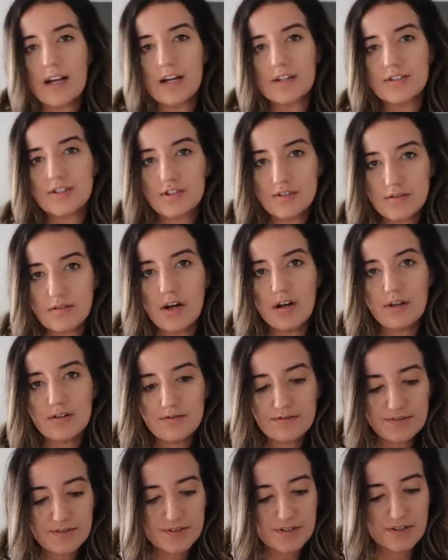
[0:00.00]
got two
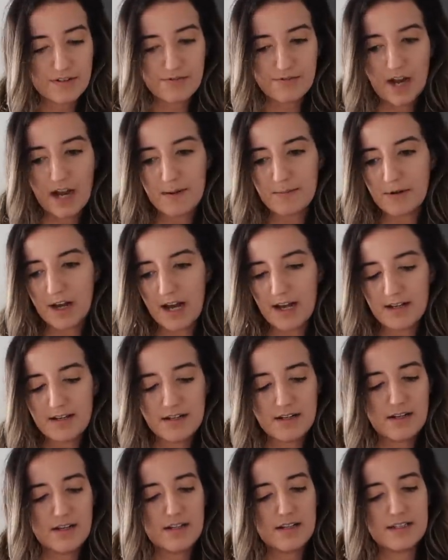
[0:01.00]
loaves of rye
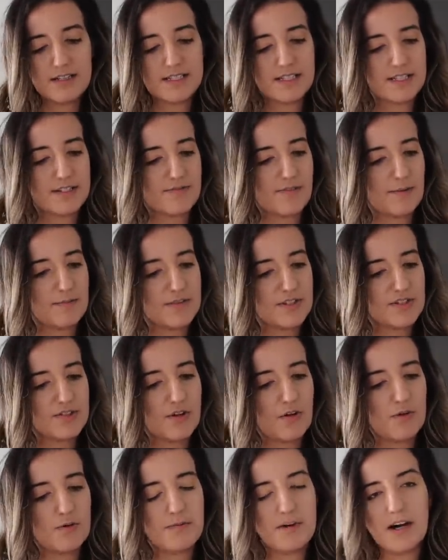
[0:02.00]
bread. This is from
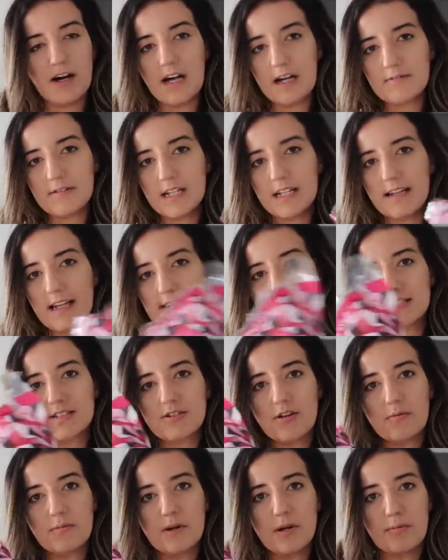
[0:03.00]
Stone Mill. I really like
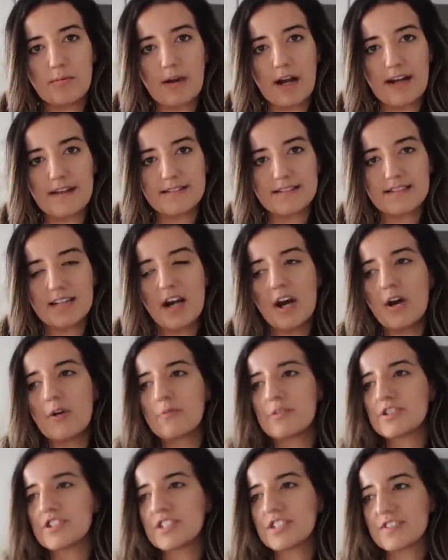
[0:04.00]
Stone Mill breads,
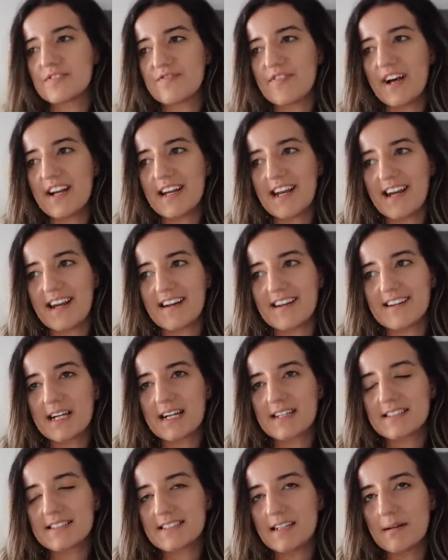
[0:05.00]
which is funny
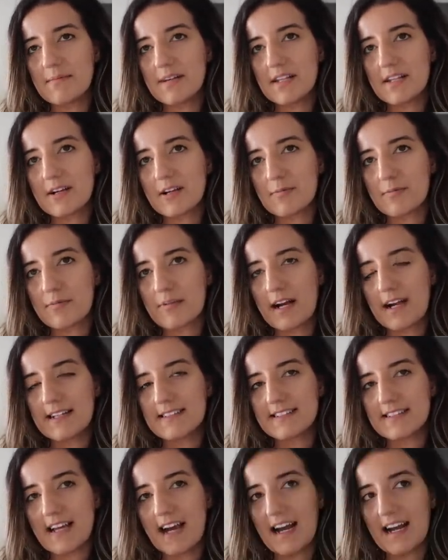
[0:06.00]
because some of their
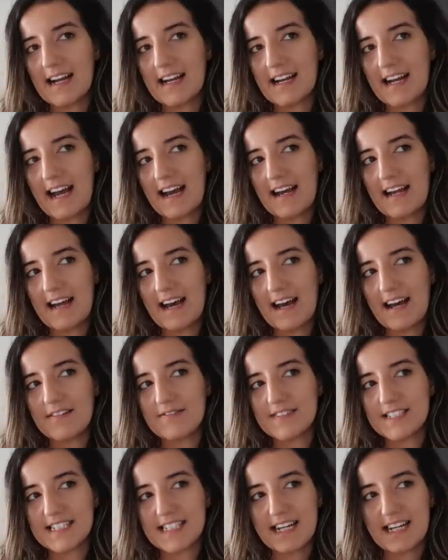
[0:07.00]
breads that I get
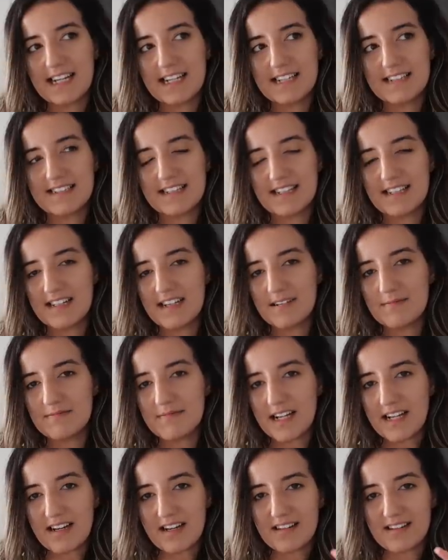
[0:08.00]
have seeds in them,
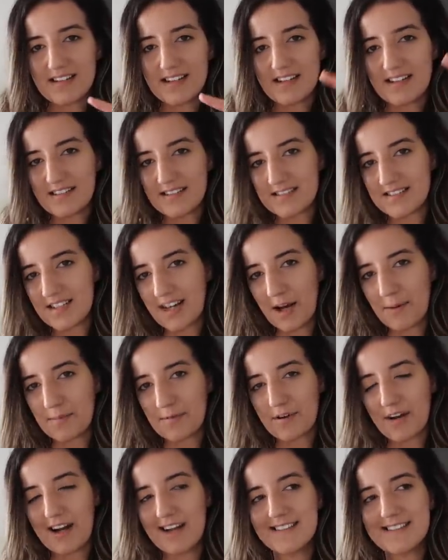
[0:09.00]
like on the top
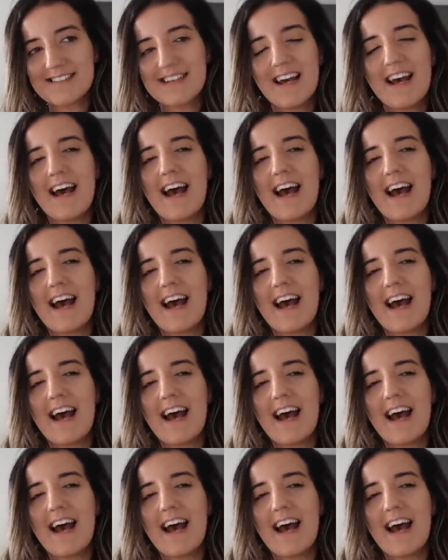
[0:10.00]
crust,